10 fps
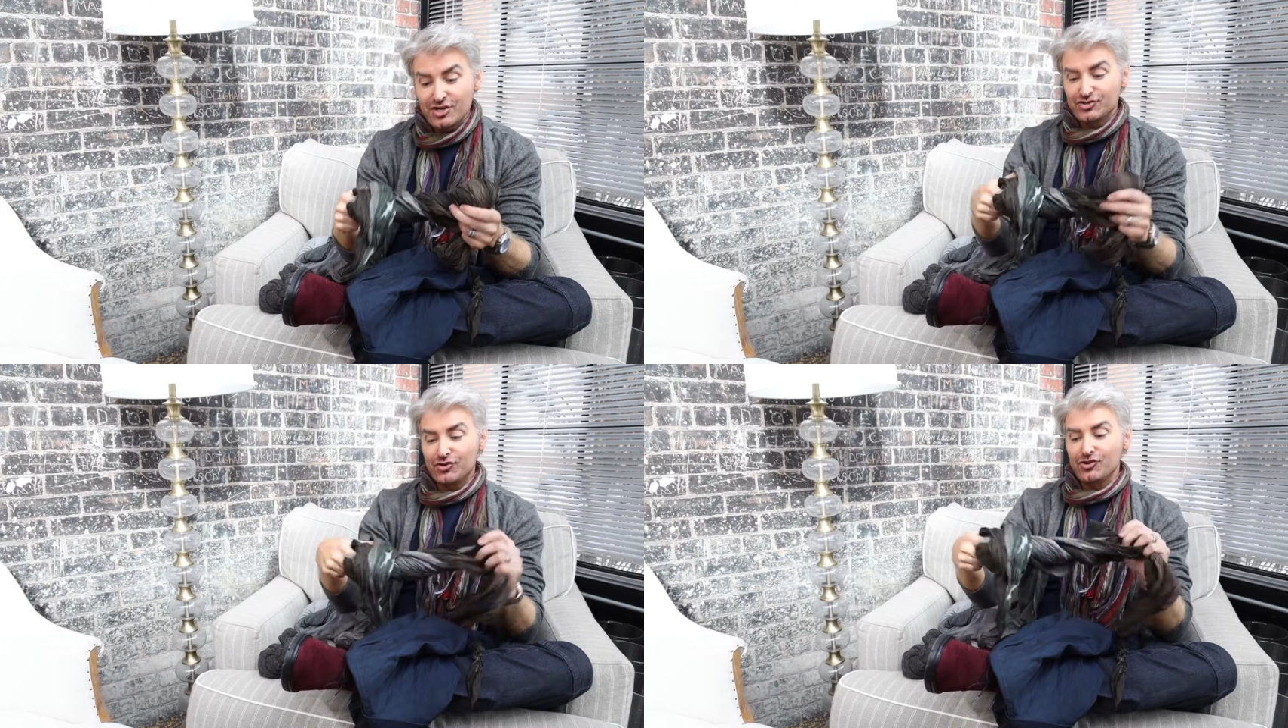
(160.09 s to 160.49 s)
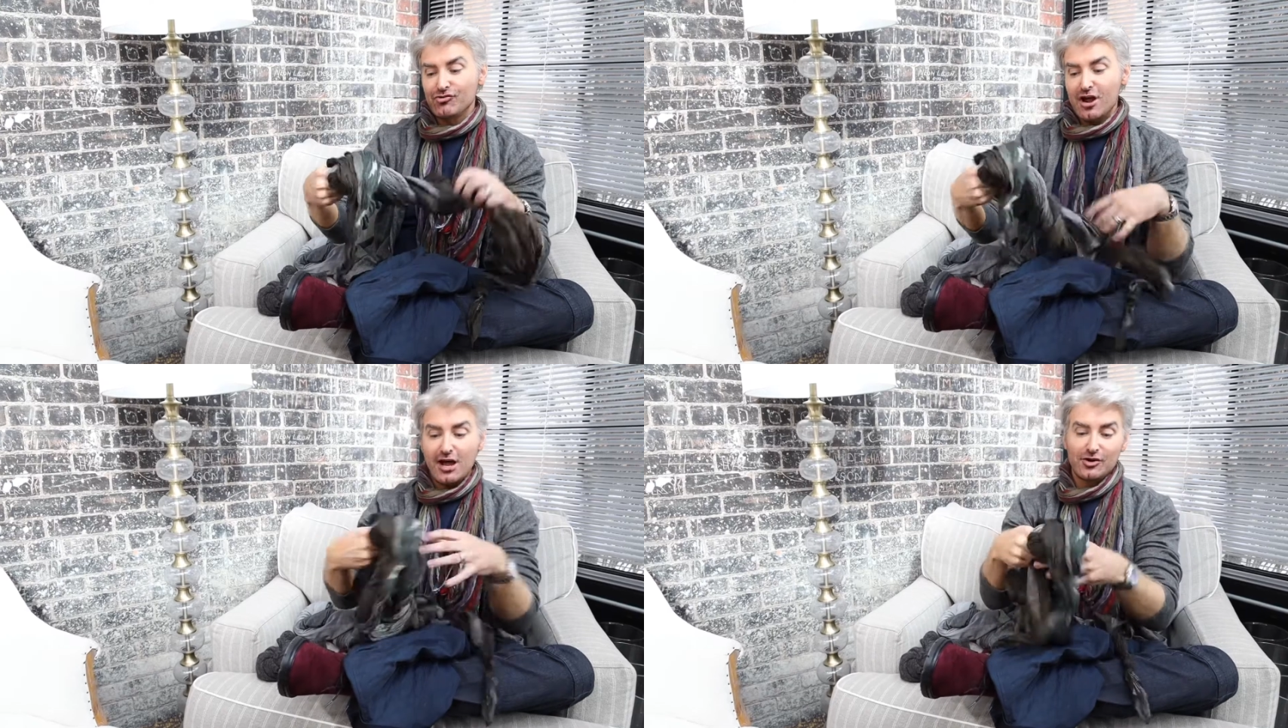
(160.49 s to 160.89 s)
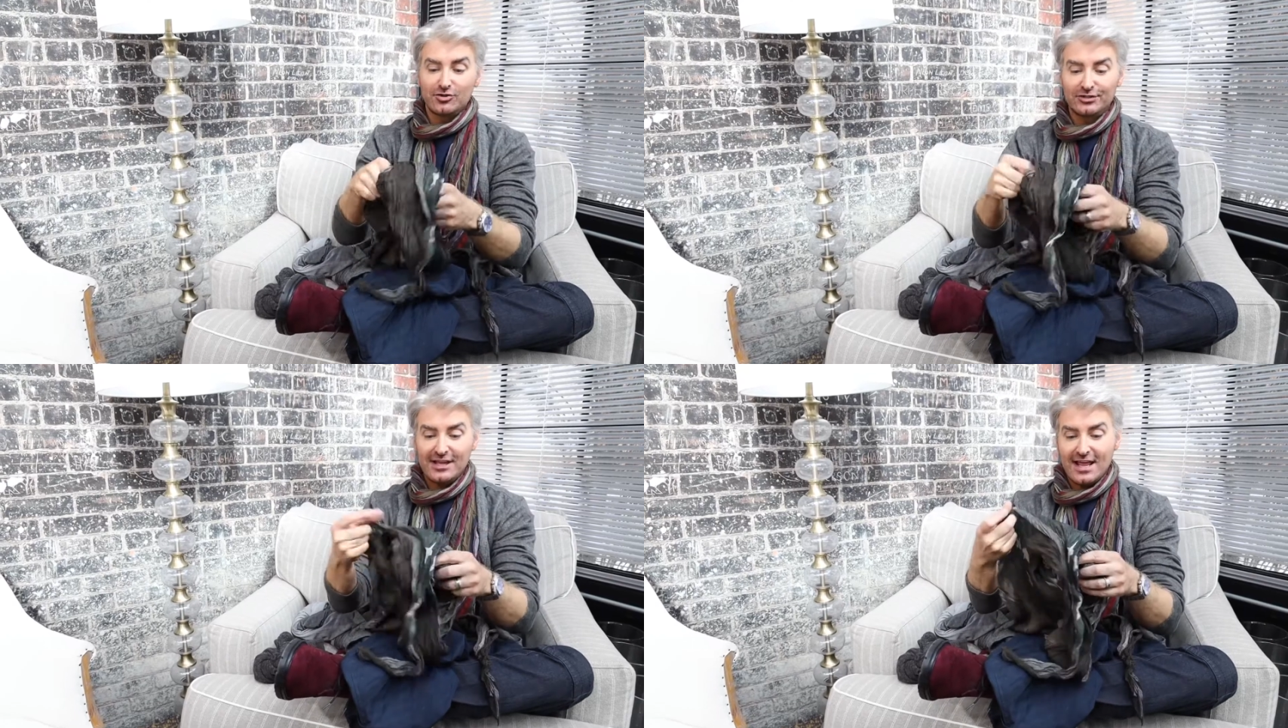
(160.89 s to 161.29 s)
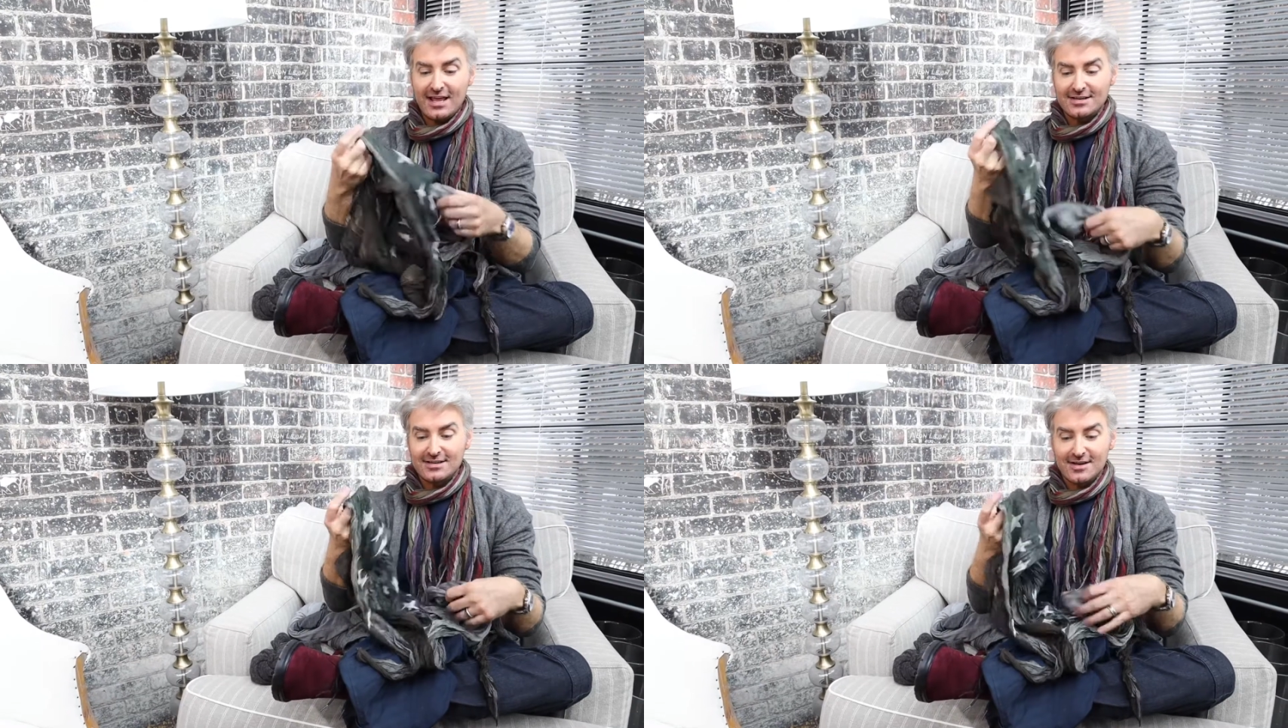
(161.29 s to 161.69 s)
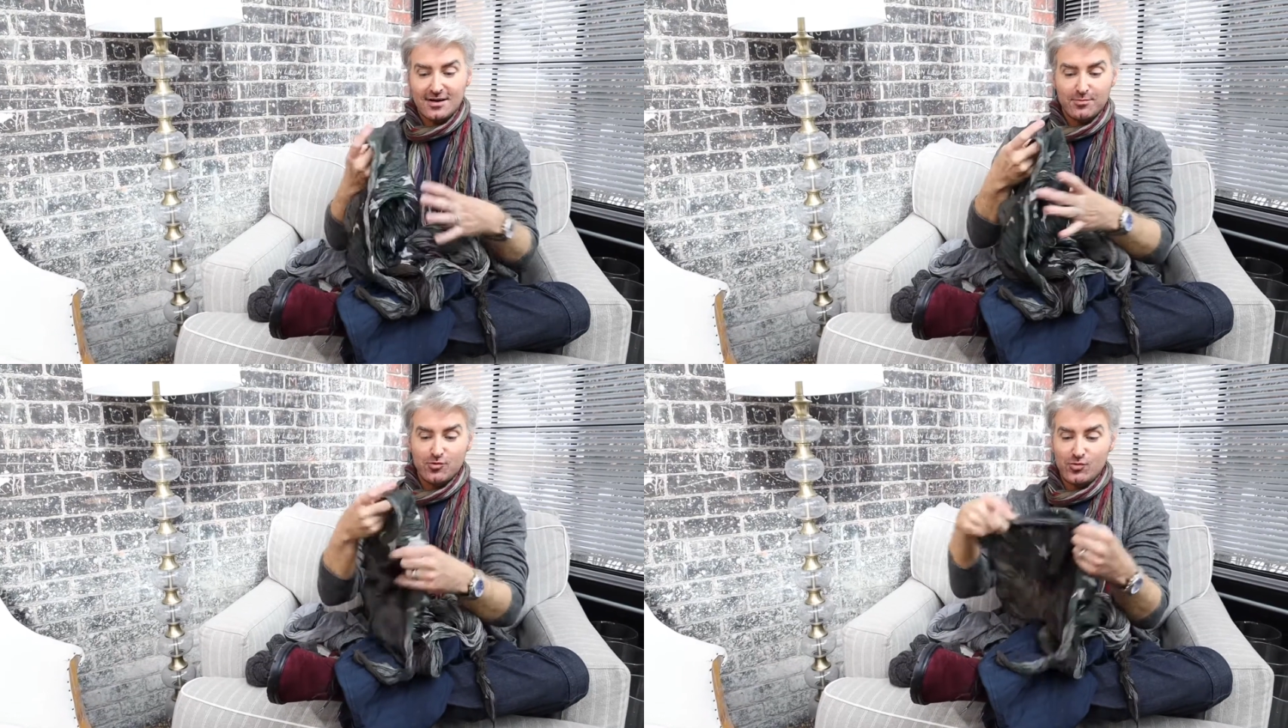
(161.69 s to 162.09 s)
So you're not only ending
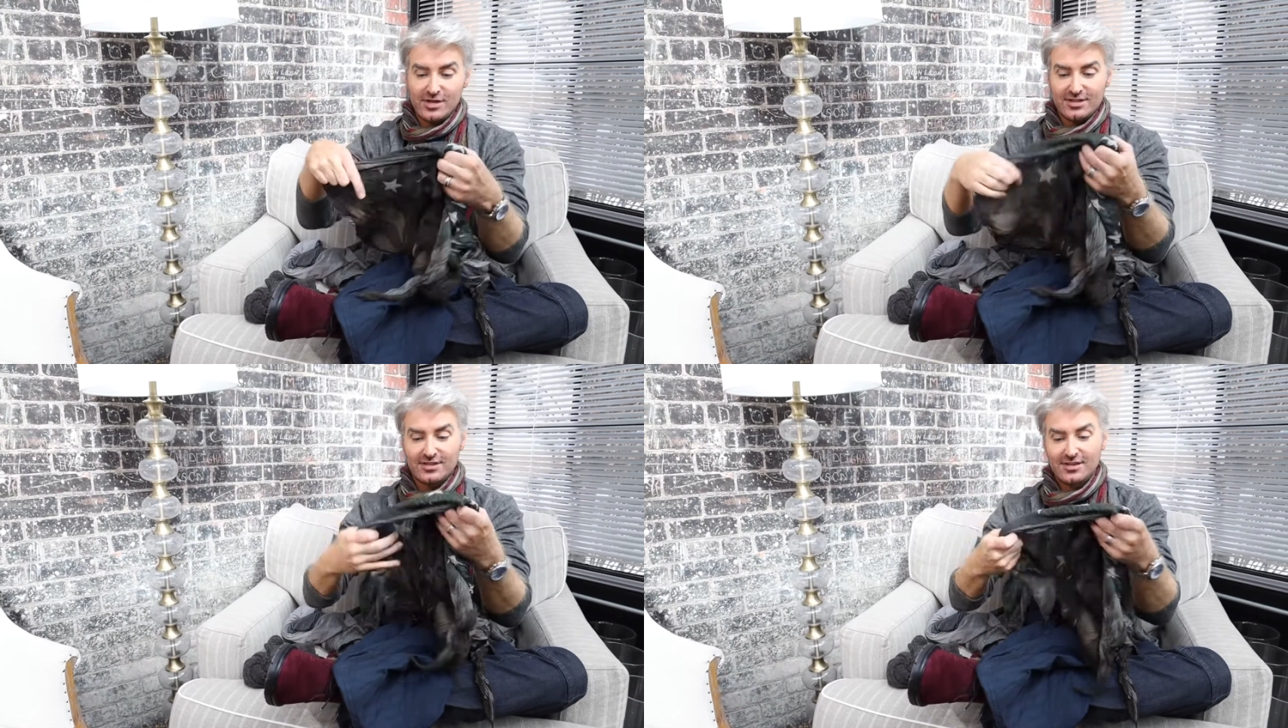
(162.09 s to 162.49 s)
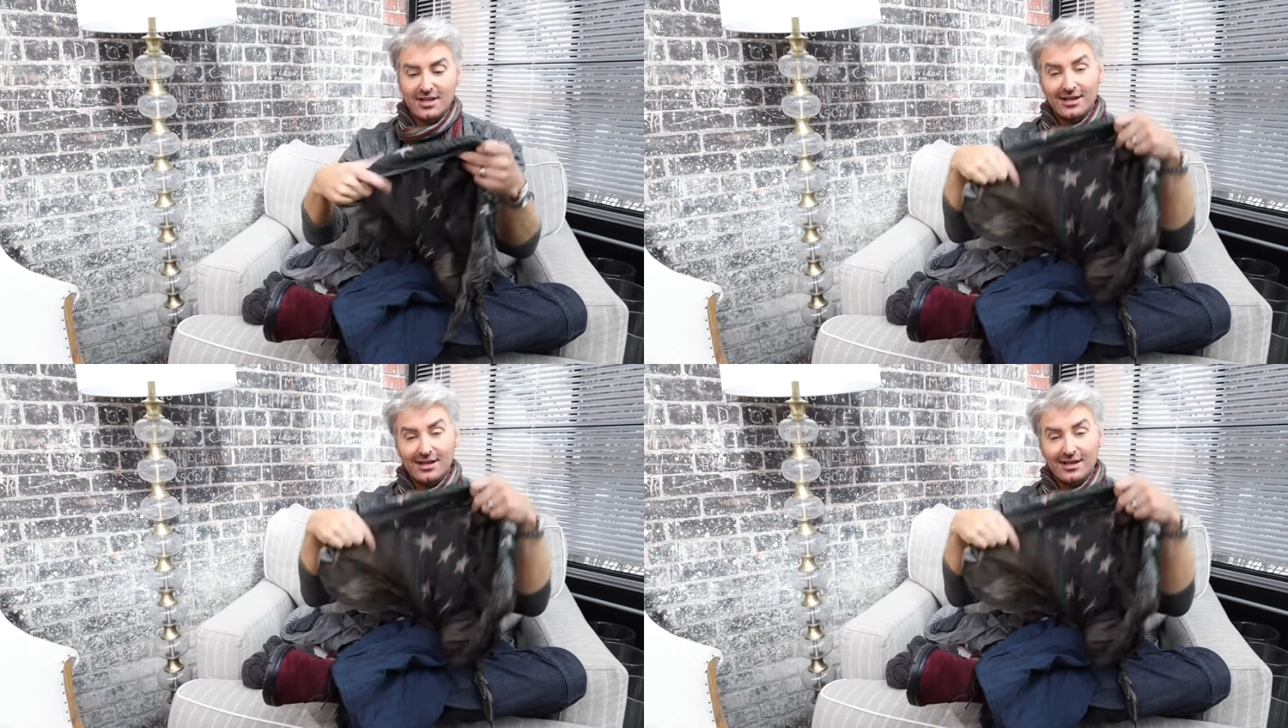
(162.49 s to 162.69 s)
up with